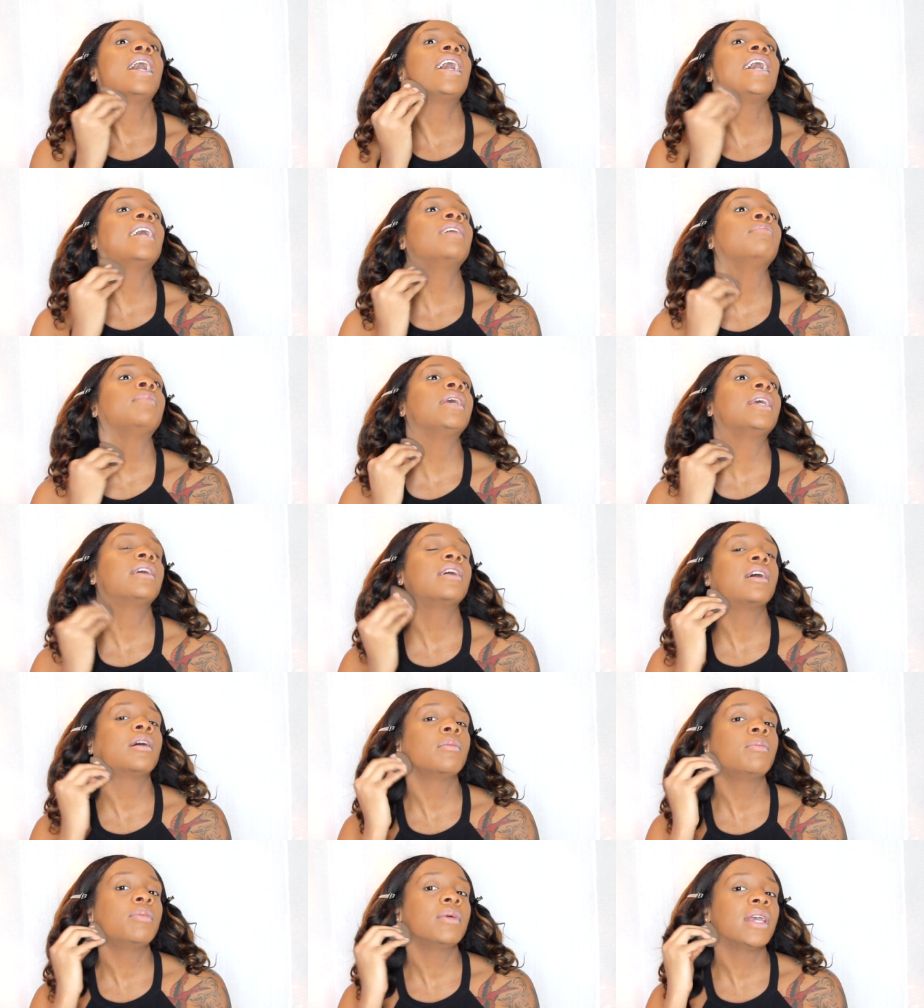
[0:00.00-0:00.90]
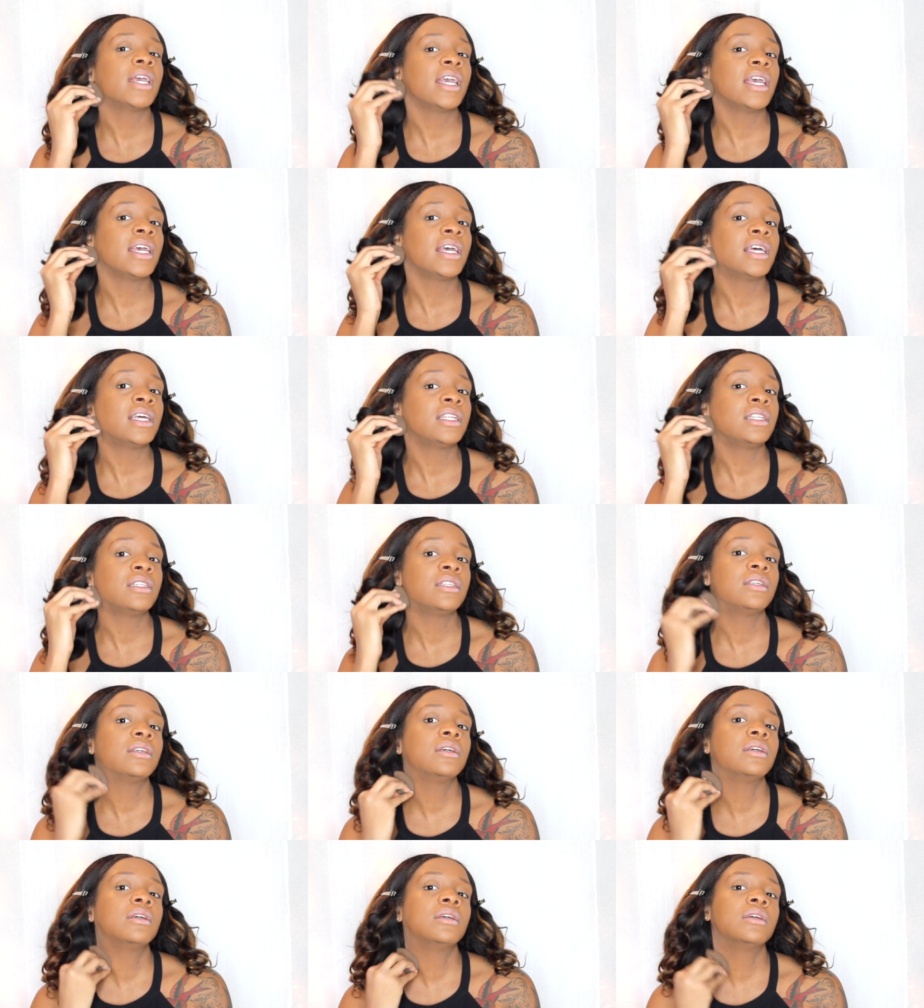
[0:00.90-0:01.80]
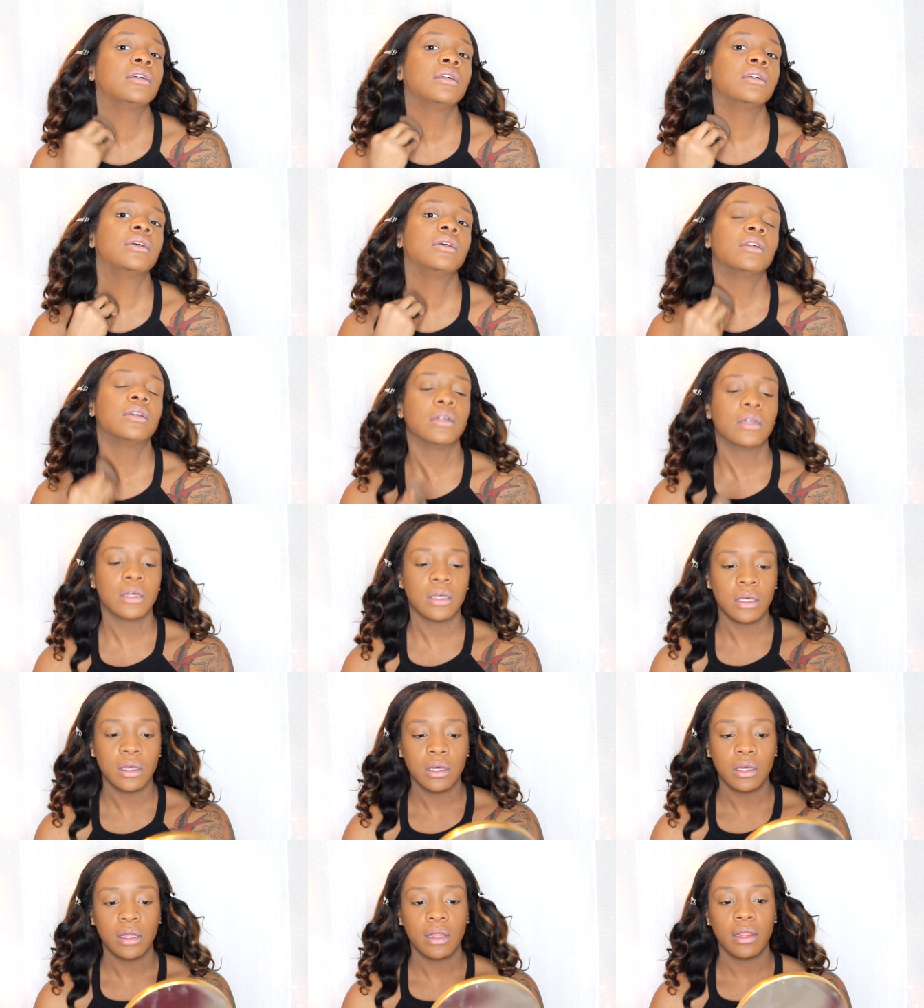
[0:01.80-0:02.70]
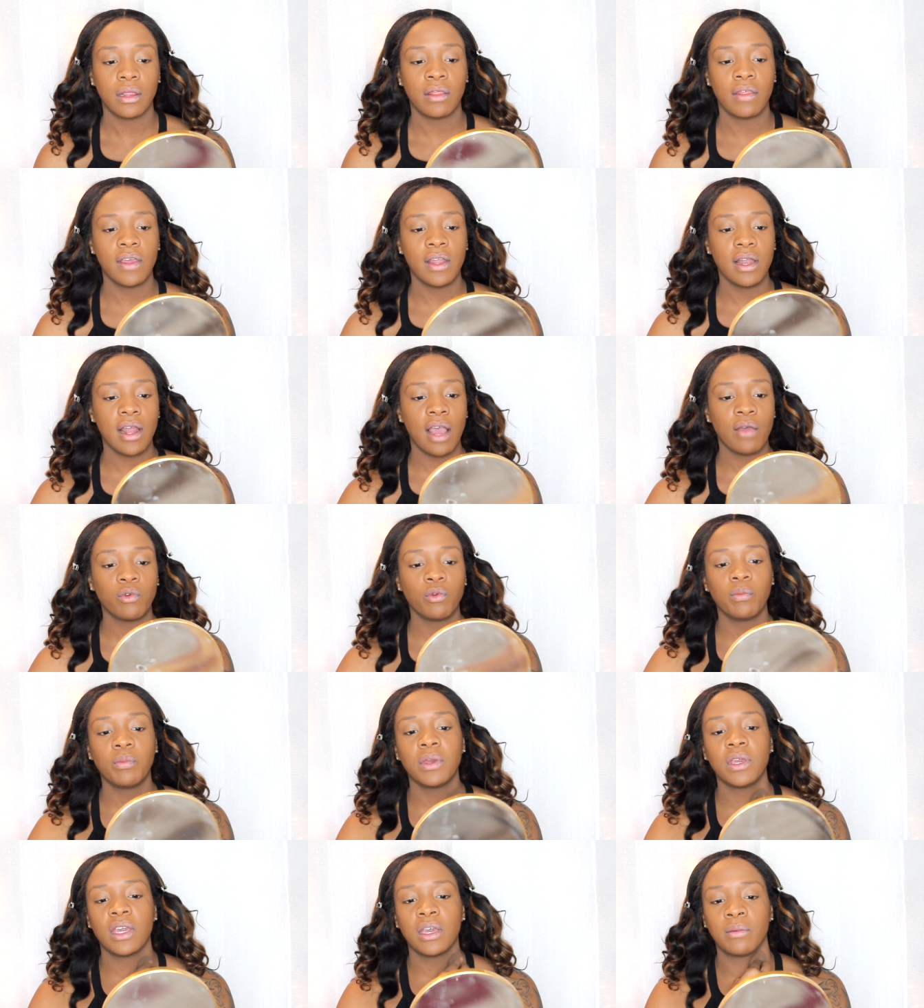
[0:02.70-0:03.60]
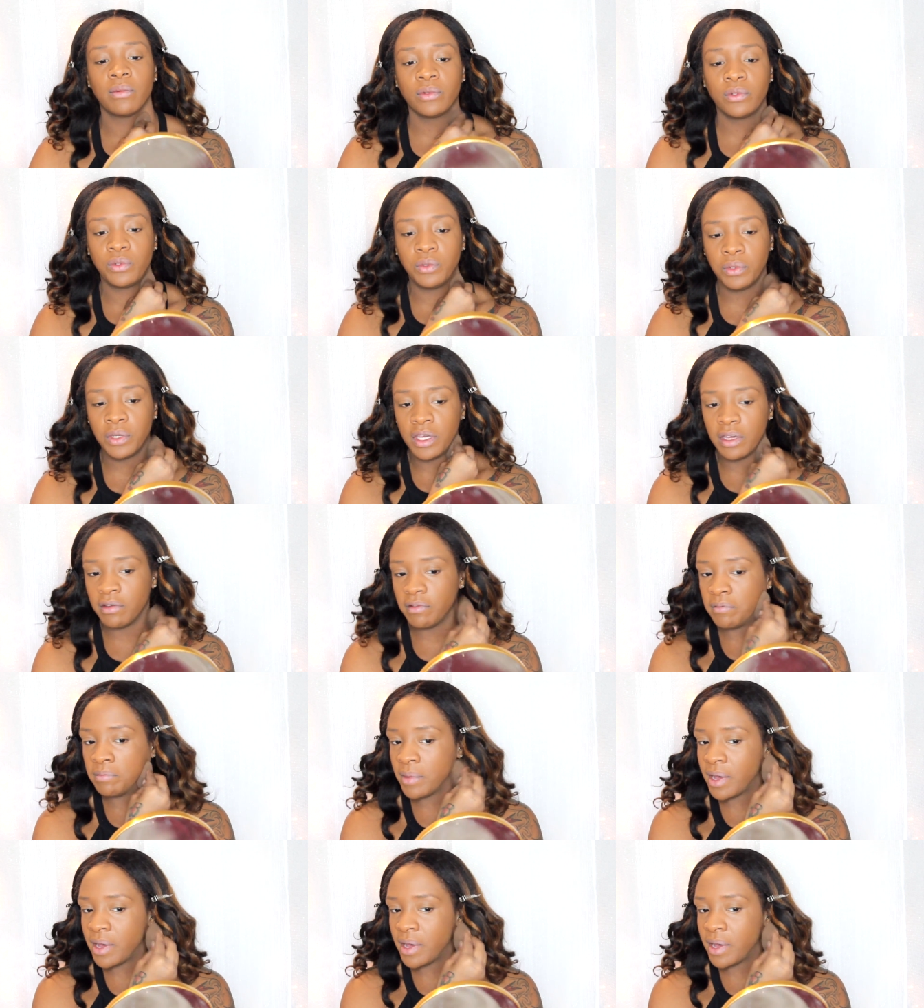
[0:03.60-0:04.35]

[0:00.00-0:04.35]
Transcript: eye makeup and then I will be able to give